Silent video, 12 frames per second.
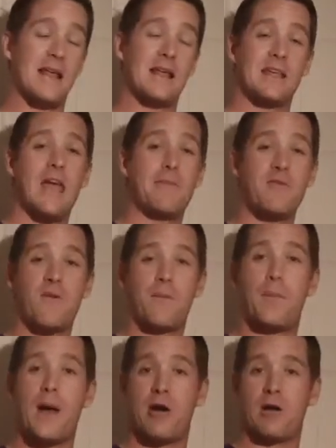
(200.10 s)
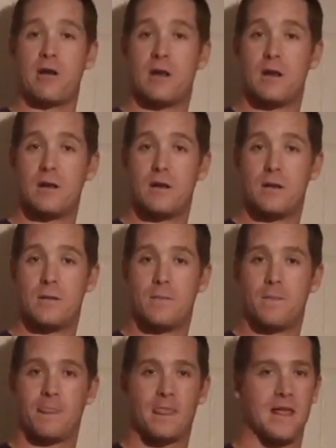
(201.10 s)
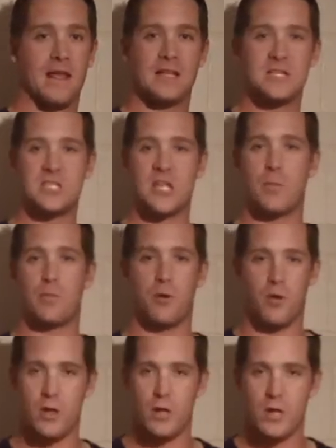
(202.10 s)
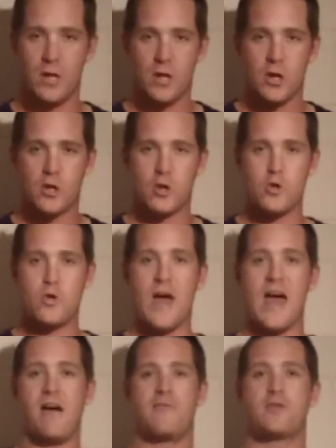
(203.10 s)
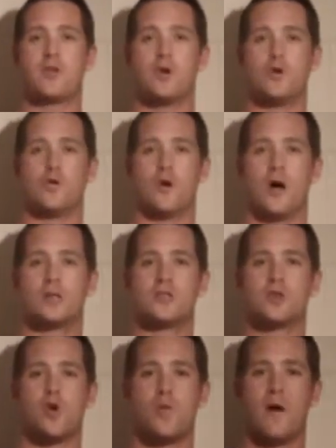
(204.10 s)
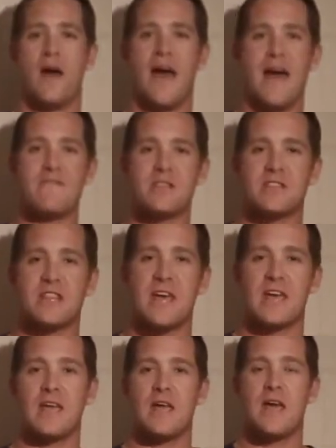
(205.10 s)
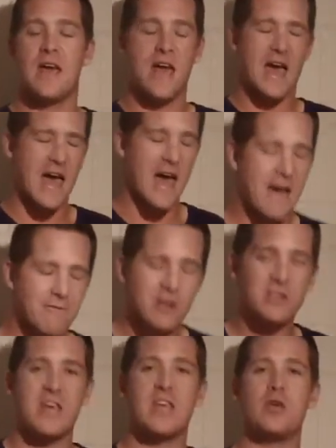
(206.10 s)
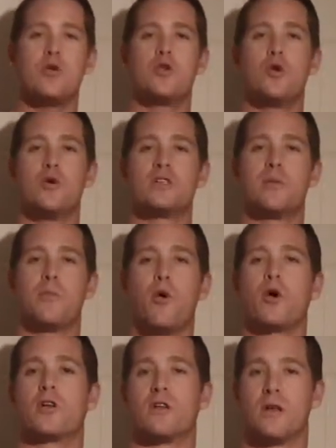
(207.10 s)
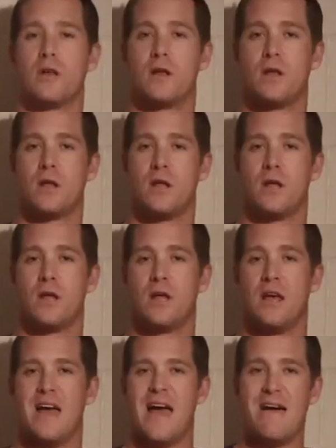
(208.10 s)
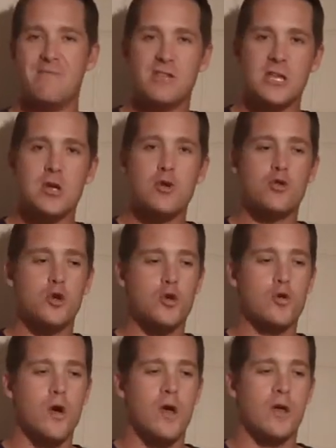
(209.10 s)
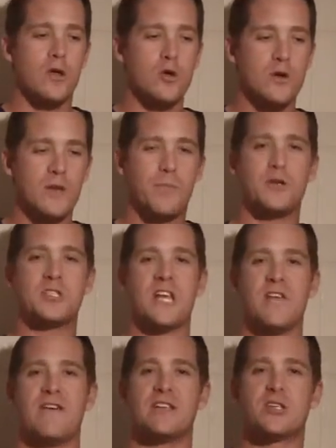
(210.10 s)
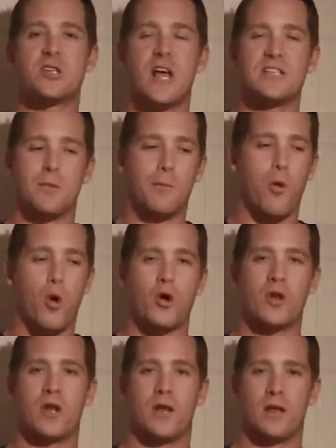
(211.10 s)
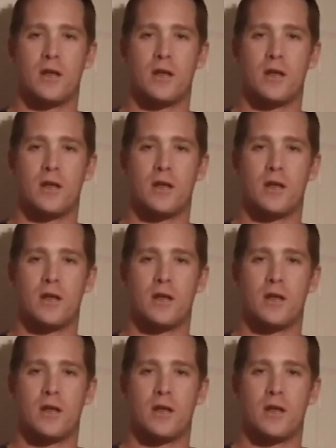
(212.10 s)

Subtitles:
kept you from preparing. Simple. You have to assume everything you do is important. Everything you do, you need to perceive as important,